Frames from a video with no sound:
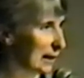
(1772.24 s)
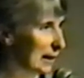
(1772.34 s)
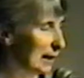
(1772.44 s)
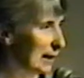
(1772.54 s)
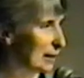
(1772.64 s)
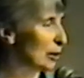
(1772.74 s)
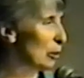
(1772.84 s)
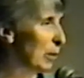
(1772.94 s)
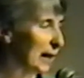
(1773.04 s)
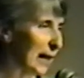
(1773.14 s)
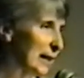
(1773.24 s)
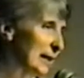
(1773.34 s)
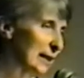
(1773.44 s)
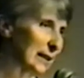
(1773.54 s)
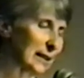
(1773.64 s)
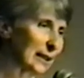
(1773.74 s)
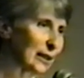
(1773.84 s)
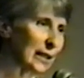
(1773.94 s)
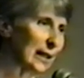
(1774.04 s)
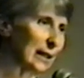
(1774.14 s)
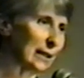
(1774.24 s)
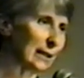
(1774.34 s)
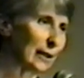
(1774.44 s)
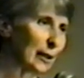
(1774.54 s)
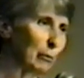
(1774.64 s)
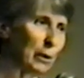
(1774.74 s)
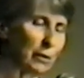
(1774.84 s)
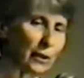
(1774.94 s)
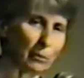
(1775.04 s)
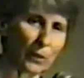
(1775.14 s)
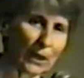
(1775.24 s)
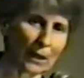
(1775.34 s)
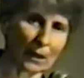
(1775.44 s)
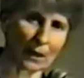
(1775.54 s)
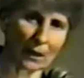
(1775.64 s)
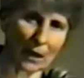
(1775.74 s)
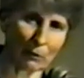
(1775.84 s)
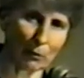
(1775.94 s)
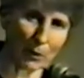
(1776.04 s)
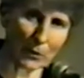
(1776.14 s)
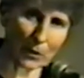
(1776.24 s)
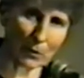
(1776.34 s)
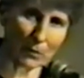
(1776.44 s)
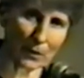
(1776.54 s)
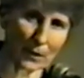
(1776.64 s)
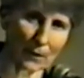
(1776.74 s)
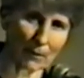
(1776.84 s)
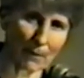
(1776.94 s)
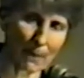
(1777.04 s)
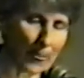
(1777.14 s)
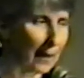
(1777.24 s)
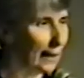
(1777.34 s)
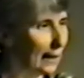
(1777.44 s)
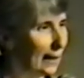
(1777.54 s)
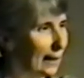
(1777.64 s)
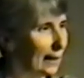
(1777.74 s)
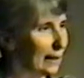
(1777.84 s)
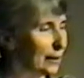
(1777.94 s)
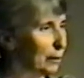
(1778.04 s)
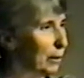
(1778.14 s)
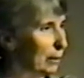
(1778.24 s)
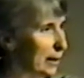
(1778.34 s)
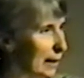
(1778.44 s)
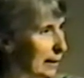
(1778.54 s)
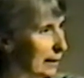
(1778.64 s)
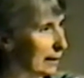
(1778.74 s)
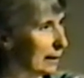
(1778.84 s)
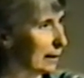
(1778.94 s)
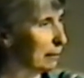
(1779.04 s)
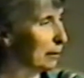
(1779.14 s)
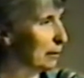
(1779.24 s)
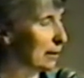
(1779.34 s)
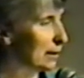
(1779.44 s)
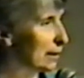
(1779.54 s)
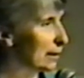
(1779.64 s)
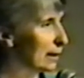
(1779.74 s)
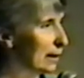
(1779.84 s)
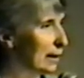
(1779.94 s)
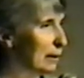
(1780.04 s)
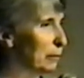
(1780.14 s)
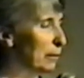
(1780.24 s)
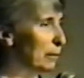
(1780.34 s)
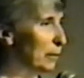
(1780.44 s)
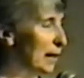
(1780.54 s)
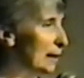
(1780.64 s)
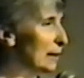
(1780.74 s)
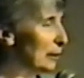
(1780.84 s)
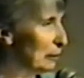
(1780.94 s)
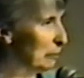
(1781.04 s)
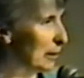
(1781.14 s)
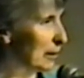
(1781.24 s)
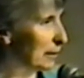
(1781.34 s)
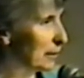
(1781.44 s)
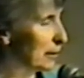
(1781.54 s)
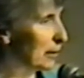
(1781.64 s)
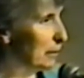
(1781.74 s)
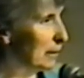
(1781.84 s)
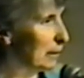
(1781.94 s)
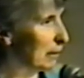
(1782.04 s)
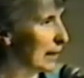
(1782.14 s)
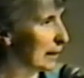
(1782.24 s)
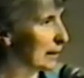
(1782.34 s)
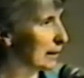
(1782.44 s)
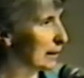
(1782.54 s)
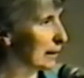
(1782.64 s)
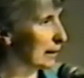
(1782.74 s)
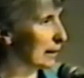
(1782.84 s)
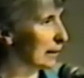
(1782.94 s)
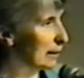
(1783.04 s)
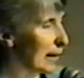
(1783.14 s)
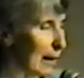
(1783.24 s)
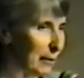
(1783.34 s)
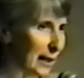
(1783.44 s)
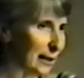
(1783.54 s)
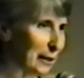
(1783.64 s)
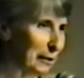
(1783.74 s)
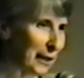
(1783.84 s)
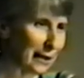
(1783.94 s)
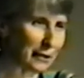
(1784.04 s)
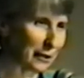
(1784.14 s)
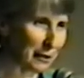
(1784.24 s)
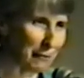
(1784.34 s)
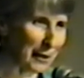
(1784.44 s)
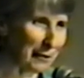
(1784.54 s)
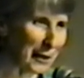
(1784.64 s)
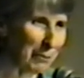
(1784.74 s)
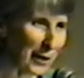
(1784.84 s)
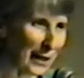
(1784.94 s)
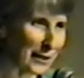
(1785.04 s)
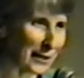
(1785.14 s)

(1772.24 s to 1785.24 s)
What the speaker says: And so by 1968, we were in the beginning of a women's movement. So what next? Of course, we had Stonewall, the Stonewall riots. I would like to call that the Stonewall uprising